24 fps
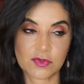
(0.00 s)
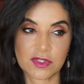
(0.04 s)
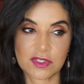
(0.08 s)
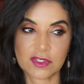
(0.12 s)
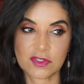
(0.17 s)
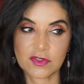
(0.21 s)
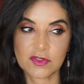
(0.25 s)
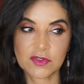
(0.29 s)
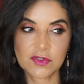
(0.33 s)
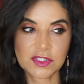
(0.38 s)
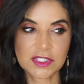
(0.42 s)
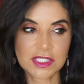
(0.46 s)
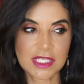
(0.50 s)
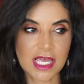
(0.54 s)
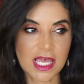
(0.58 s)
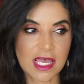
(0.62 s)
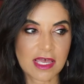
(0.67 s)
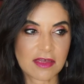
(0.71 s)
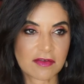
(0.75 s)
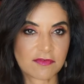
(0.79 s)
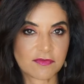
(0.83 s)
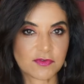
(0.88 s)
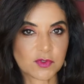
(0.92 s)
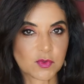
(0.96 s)
They'll usually
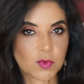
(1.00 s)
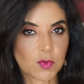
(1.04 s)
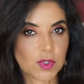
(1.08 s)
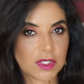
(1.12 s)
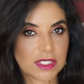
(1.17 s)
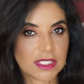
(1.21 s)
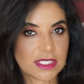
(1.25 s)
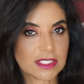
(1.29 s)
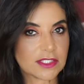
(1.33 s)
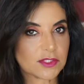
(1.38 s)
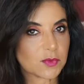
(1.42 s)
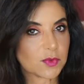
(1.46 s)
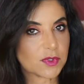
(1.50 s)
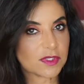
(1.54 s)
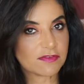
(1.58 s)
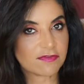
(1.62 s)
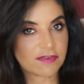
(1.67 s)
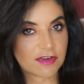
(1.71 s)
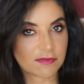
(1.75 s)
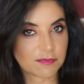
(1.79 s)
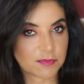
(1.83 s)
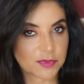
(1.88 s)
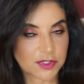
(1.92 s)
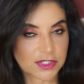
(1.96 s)
have 20
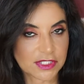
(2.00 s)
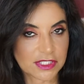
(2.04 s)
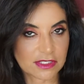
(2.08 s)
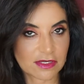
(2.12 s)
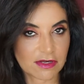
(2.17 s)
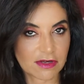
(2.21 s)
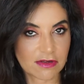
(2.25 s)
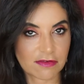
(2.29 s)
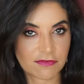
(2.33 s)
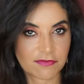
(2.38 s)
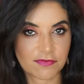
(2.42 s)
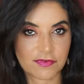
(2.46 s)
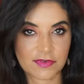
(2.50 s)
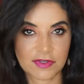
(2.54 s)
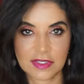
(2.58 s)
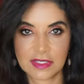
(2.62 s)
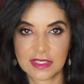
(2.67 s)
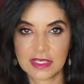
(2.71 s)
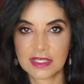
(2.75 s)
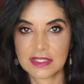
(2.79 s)
25% off